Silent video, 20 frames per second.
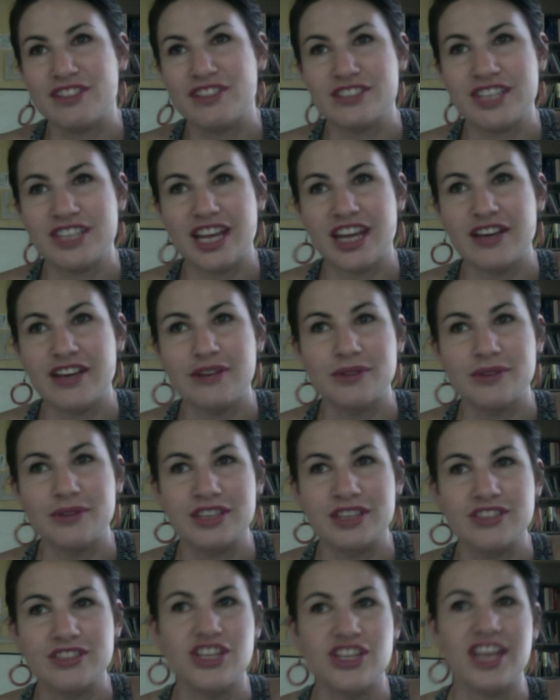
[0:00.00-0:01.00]
tale with
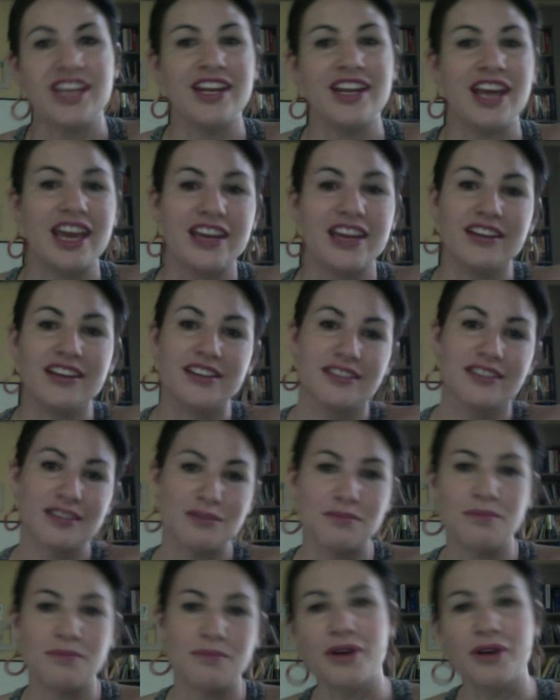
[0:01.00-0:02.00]
Jane Eyre
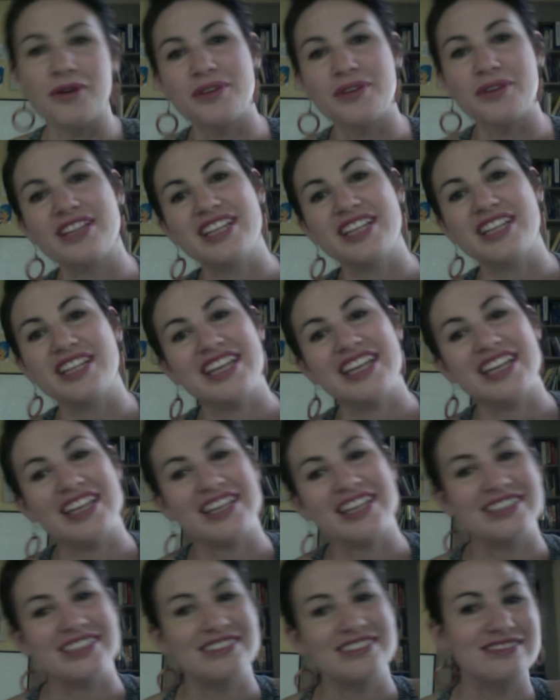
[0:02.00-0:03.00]
and Mowgli
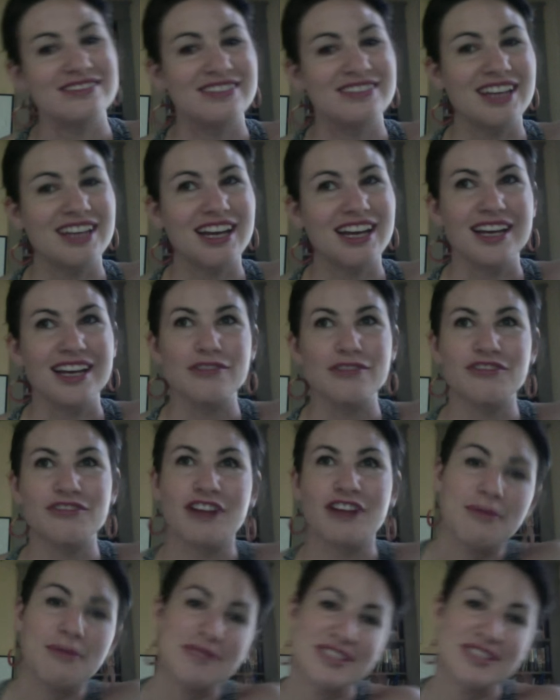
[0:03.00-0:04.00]
and
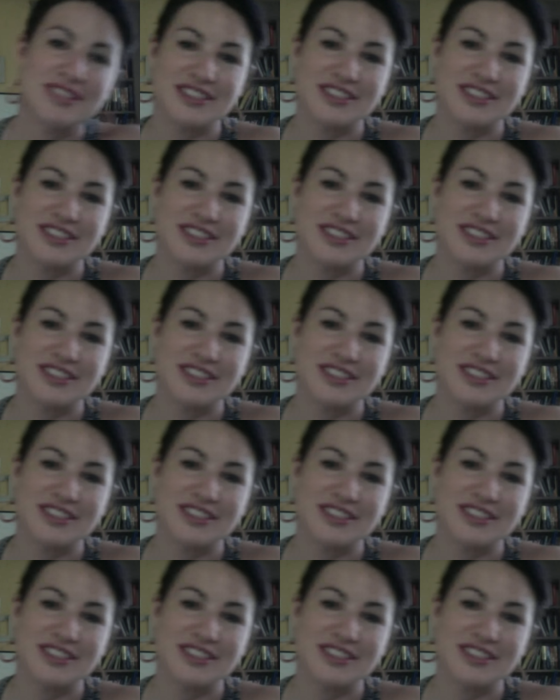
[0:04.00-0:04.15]
Robinson